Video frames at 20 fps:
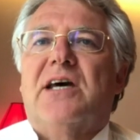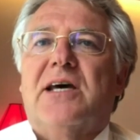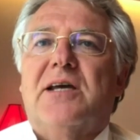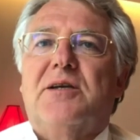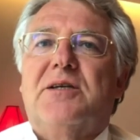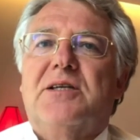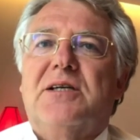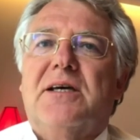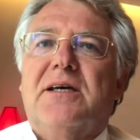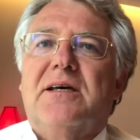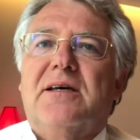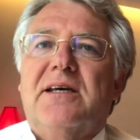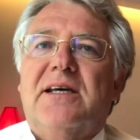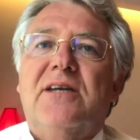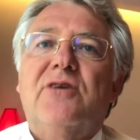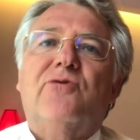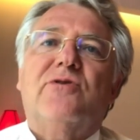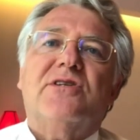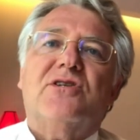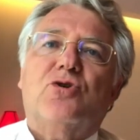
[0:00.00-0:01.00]
at
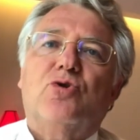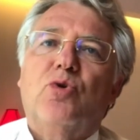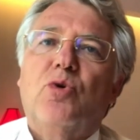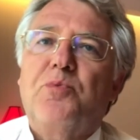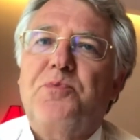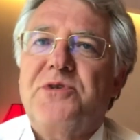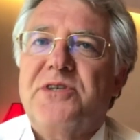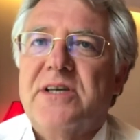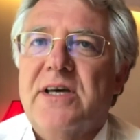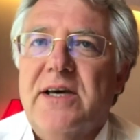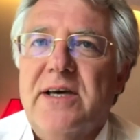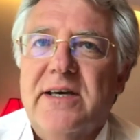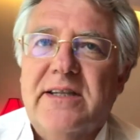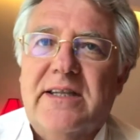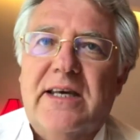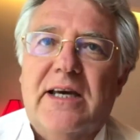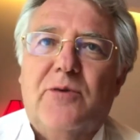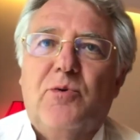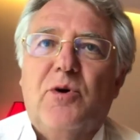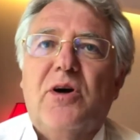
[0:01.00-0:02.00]
interest groups
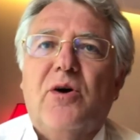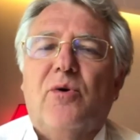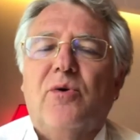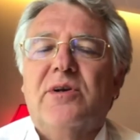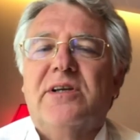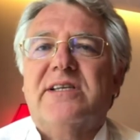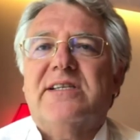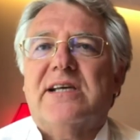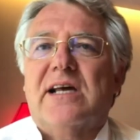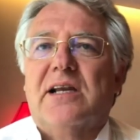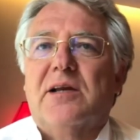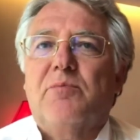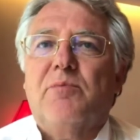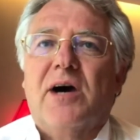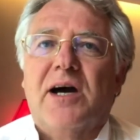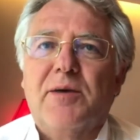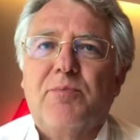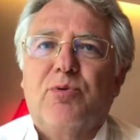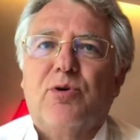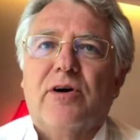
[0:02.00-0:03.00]
that were only selling
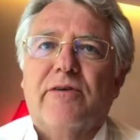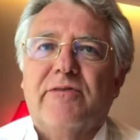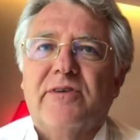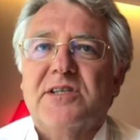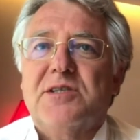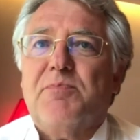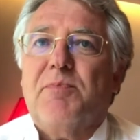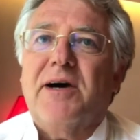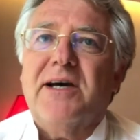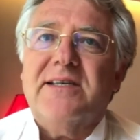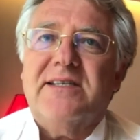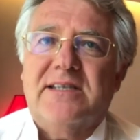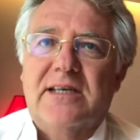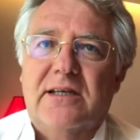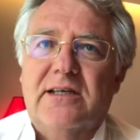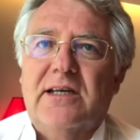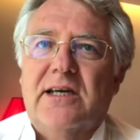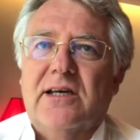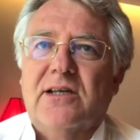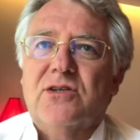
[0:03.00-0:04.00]
my province, my
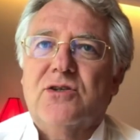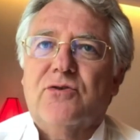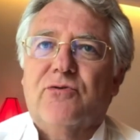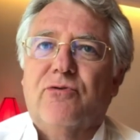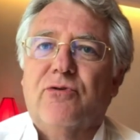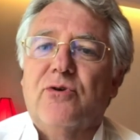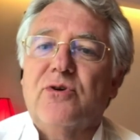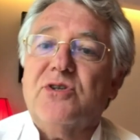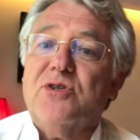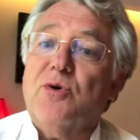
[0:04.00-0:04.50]
city, and so forth.